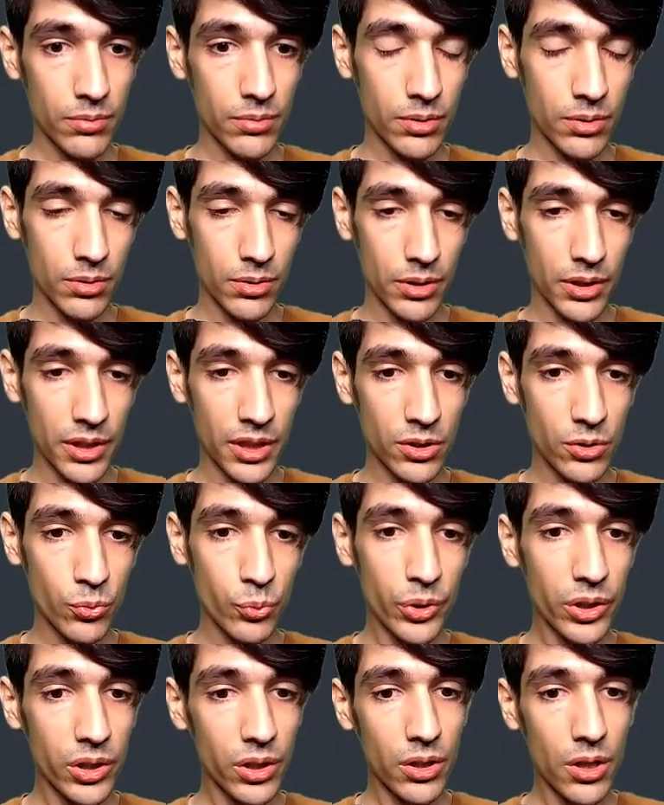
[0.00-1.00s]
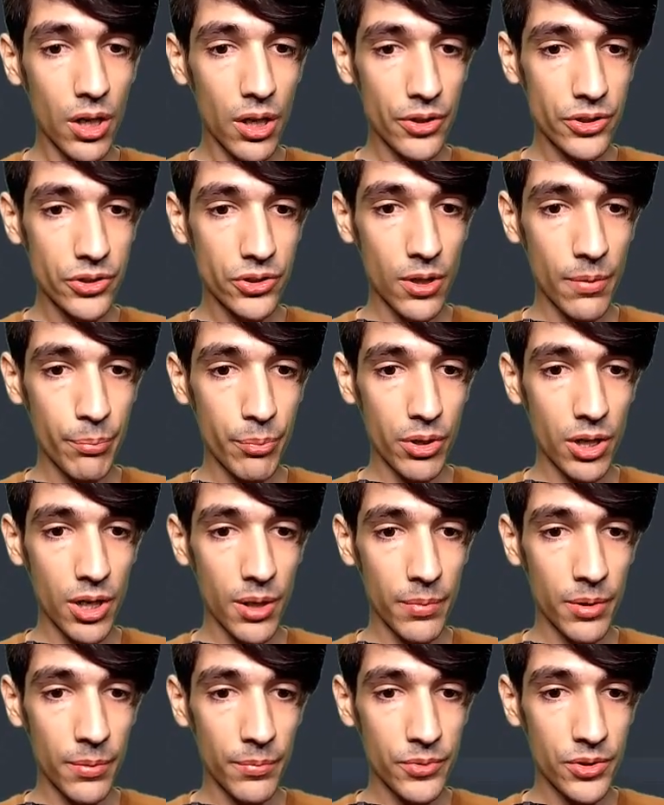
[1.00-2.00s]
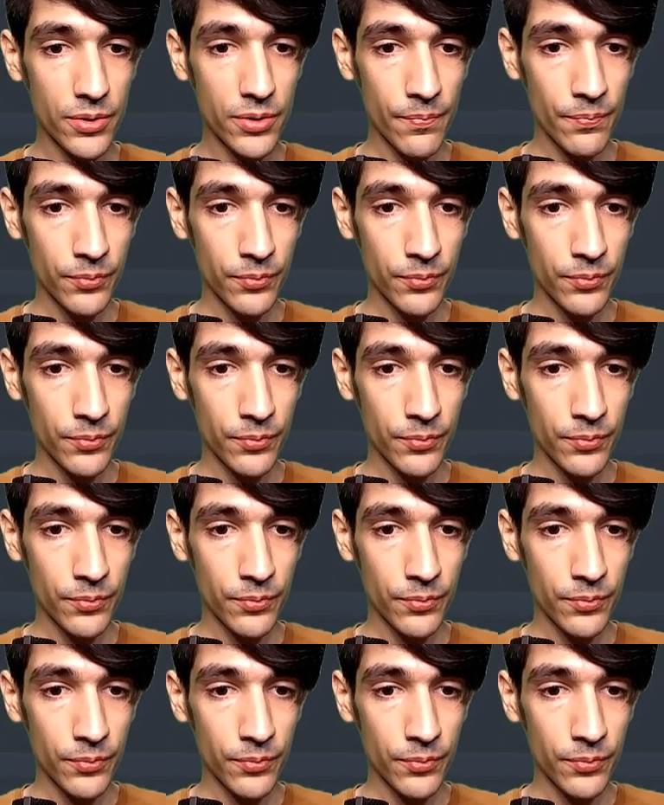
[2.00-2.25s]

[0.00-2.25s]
it will cause some problems.